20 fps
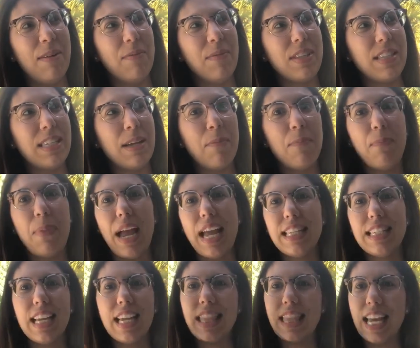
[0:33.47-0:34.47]
Some
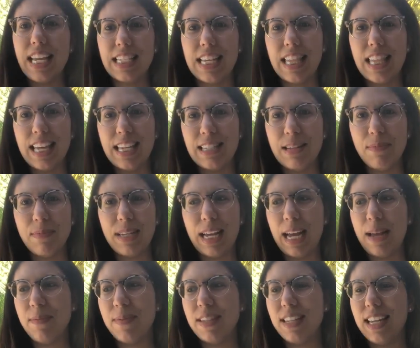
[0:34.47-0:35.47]
basic things I think
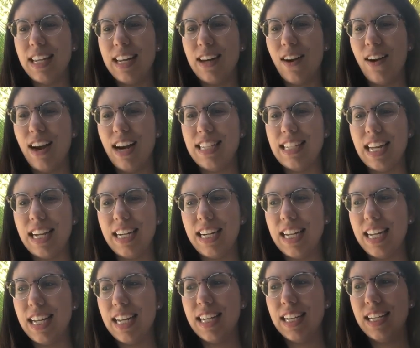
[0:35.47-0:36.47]
sometimes in our
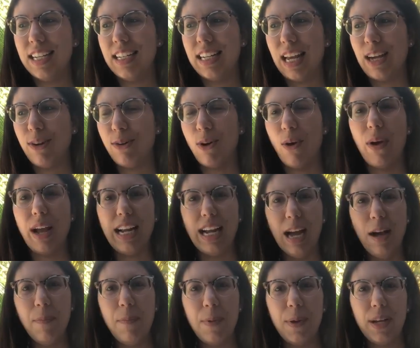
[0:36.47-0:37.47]
identity, like growing
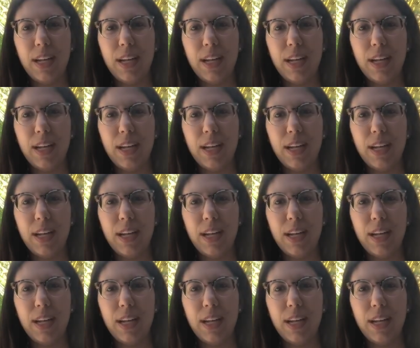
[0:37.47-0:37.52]
up,